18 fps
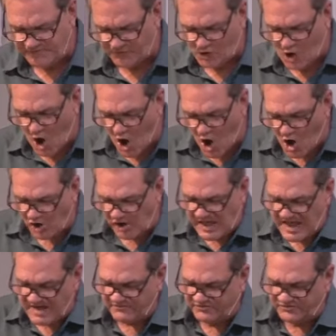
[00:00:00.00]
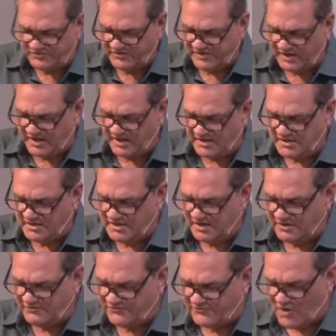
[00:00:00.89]
for all have sinned
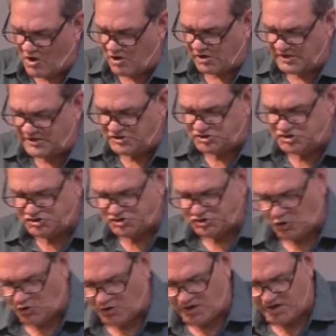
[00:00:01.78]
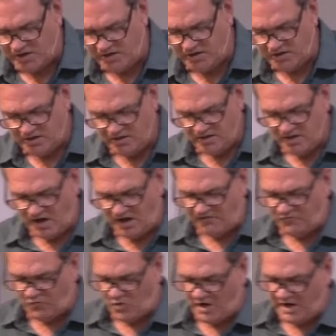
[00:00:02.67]
and fallen short
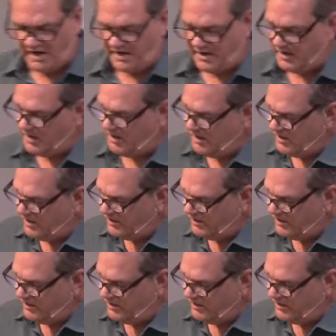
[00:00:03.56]
of what?